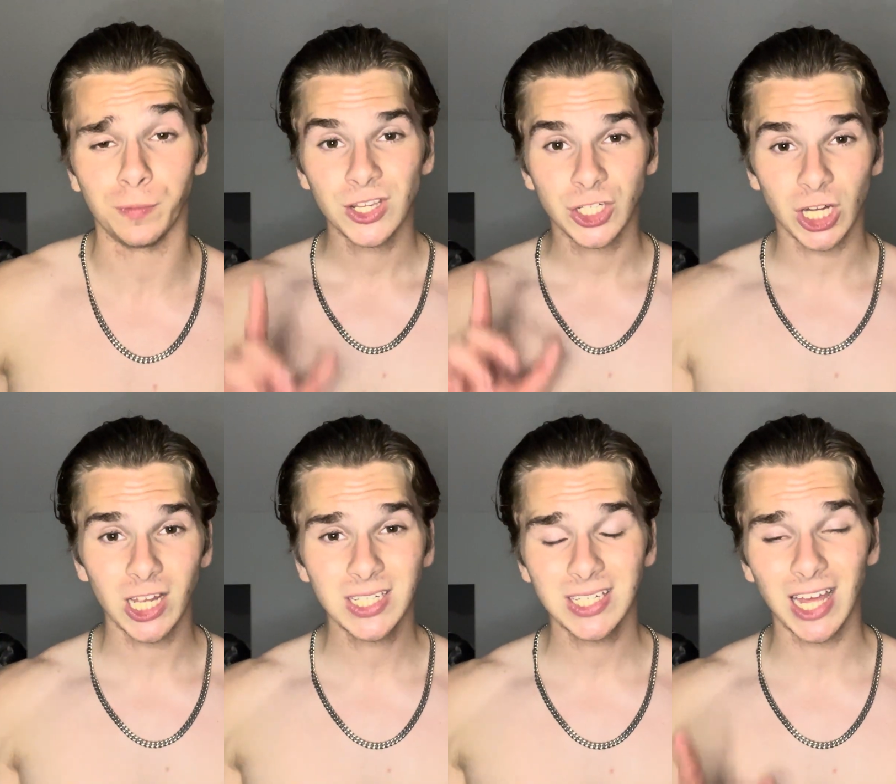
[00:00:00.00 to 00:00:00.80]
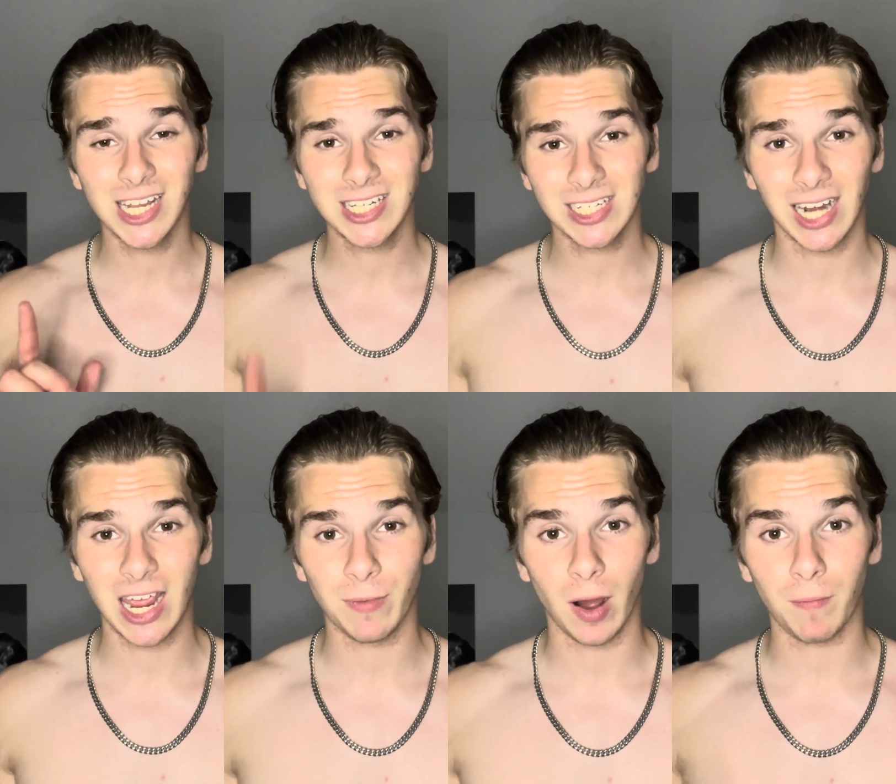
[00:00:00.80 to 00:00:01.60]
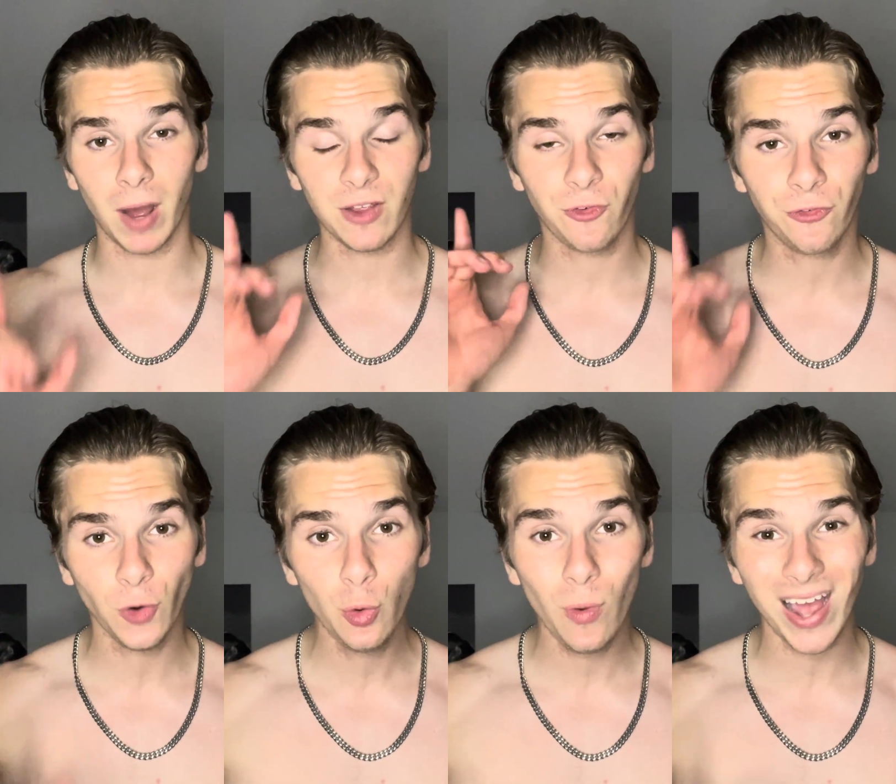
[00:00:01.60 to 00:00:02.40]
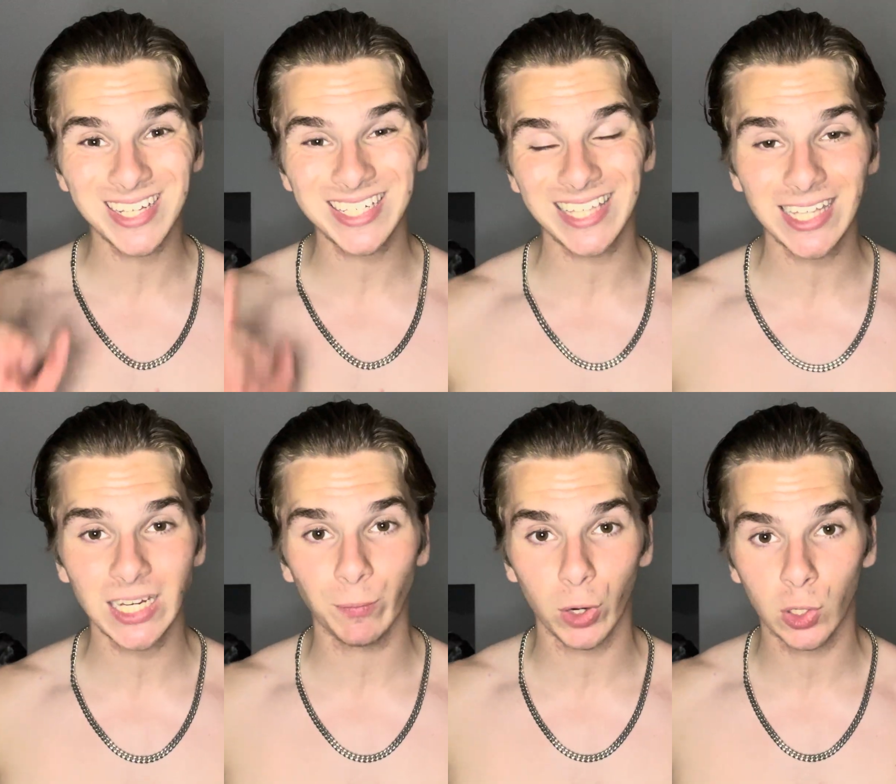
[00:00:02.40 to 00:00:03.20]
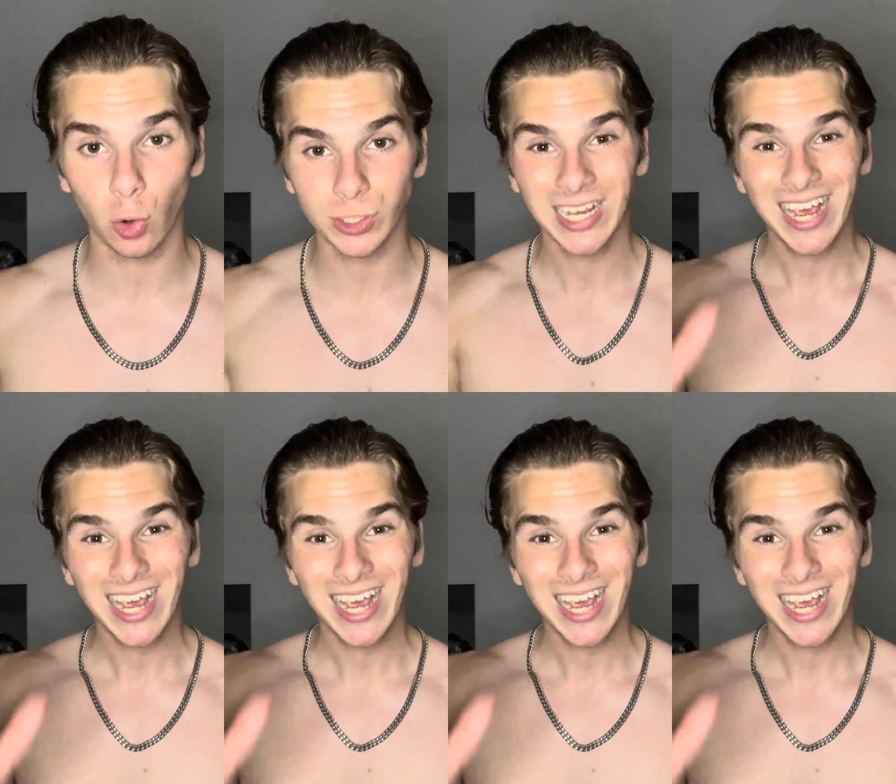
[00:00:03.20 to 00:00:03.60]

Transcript: Just a disclaimer, my full aesthetic body course